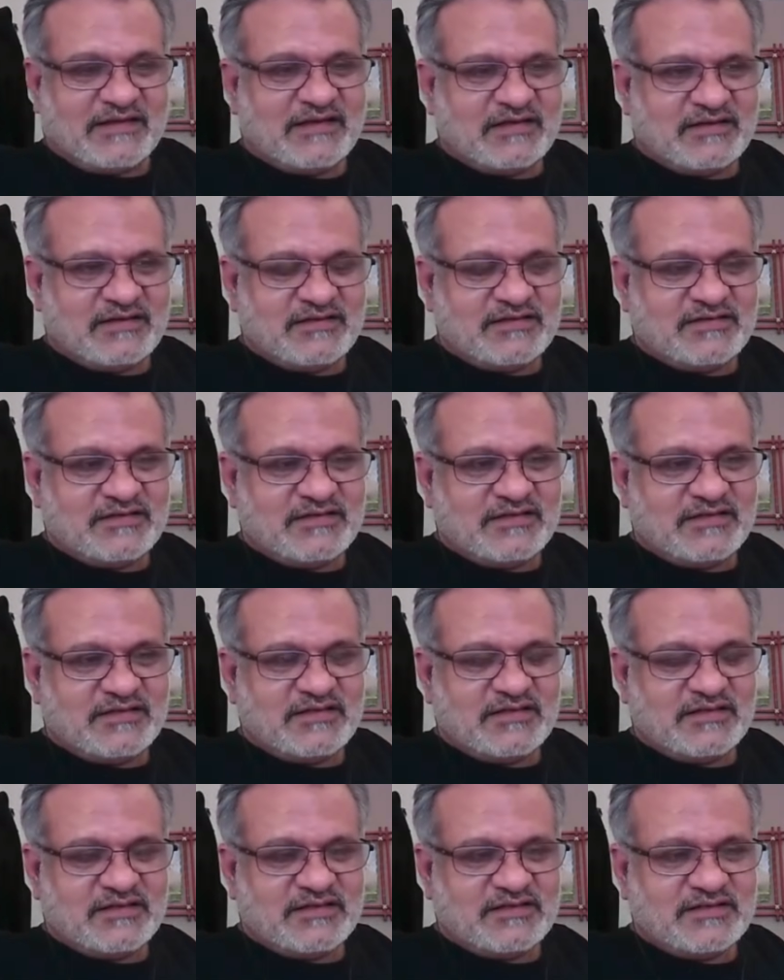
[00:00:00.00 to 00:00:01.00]
and
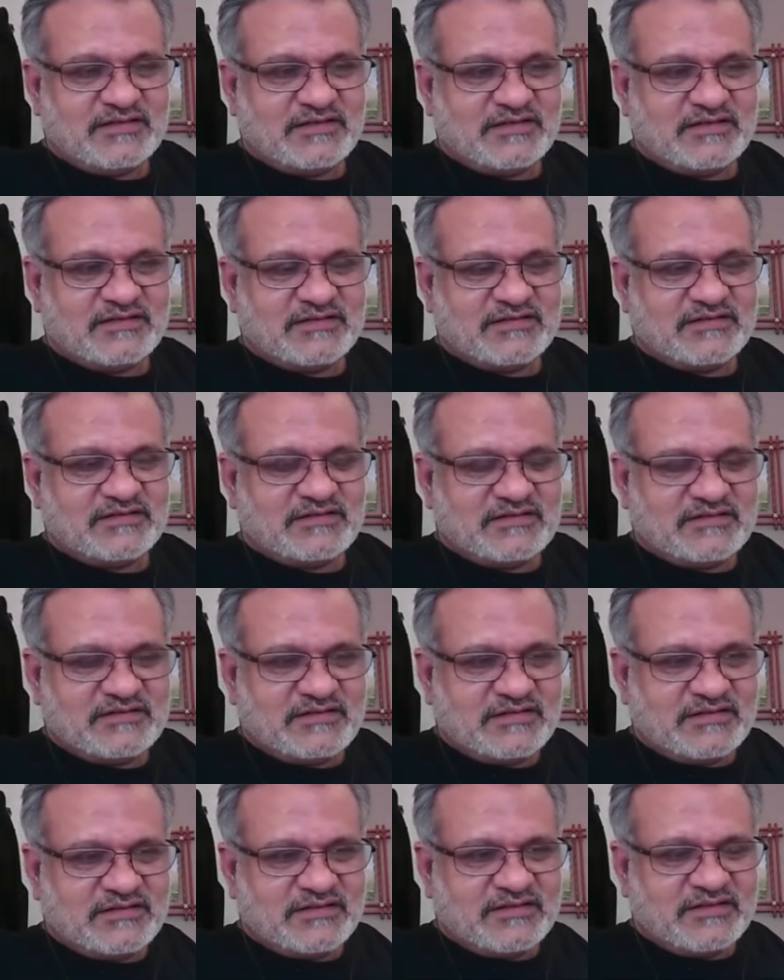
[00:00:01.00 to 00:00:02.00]

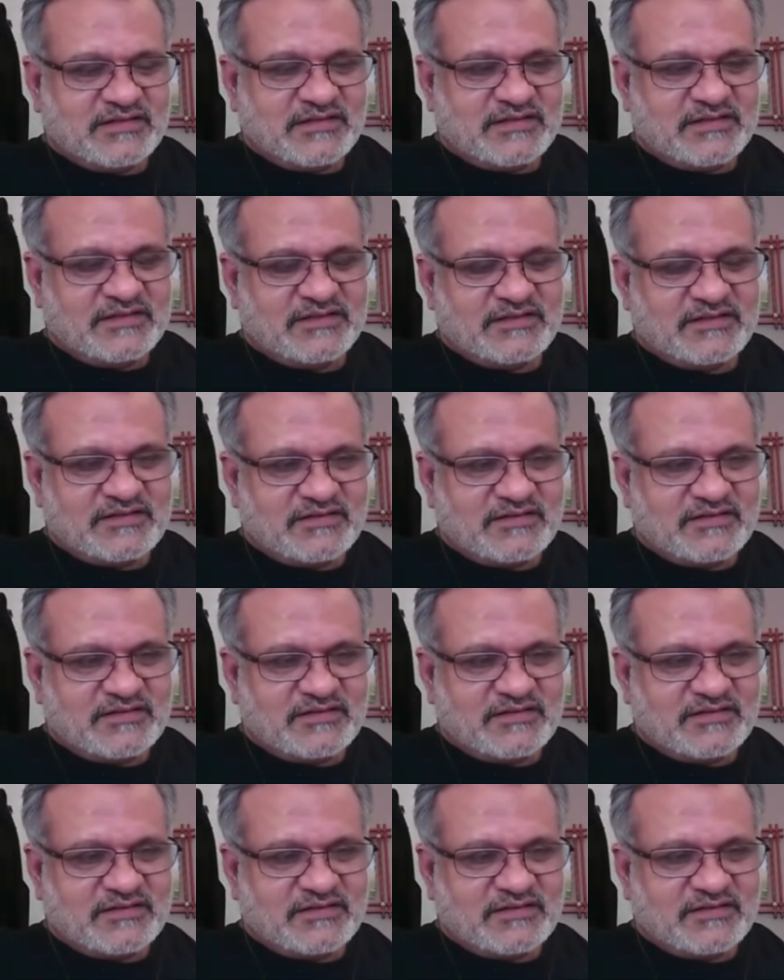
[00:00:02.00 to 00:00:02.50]
the